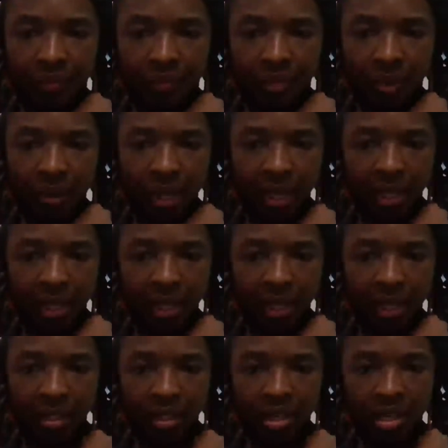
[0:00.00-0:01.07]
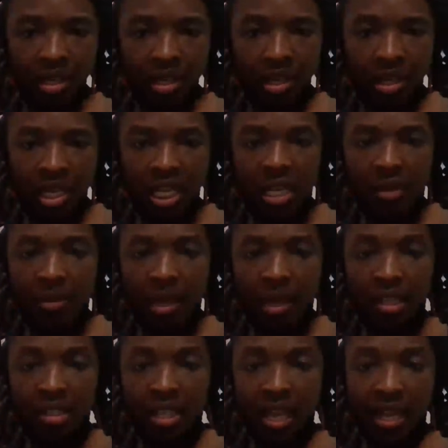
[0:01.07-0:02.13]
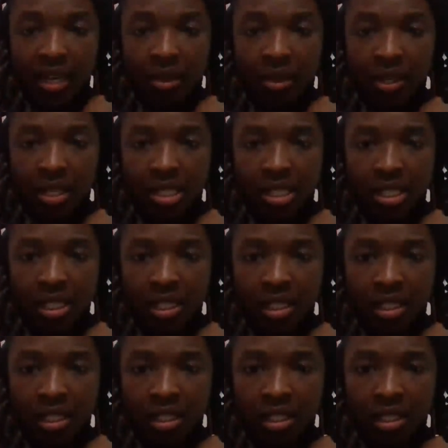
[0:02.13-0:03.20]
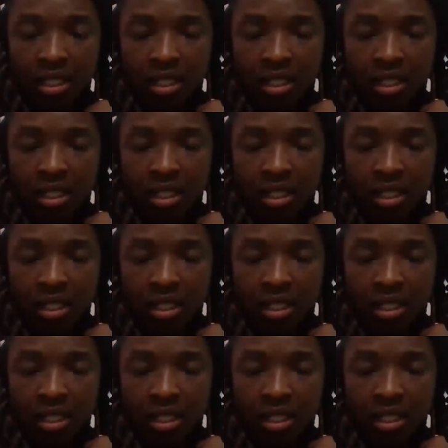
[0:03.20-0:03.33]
Okay. Anybody else had a question?